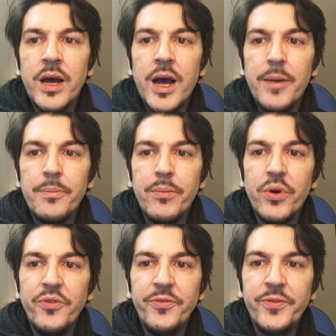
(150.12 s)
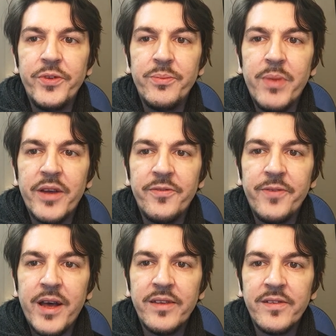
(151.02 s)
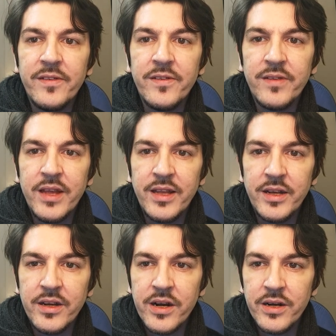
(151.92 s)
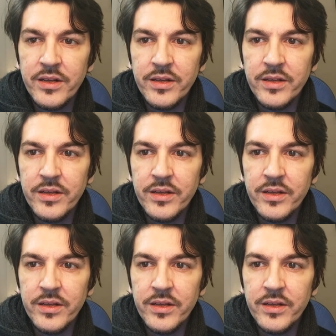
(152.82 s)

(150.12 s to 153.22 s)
I'm moved by fancies that are curled